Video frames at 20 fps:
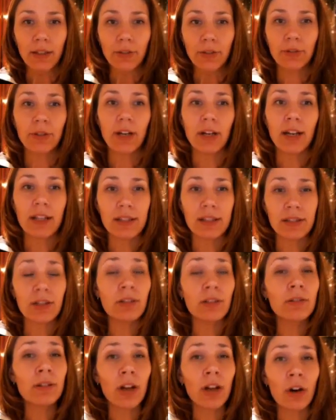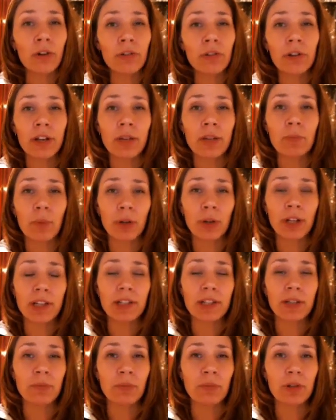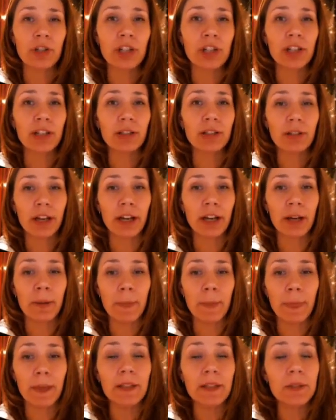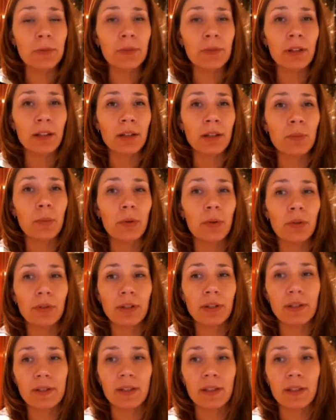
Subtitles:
Alright, so lowering body temperature, that's really important.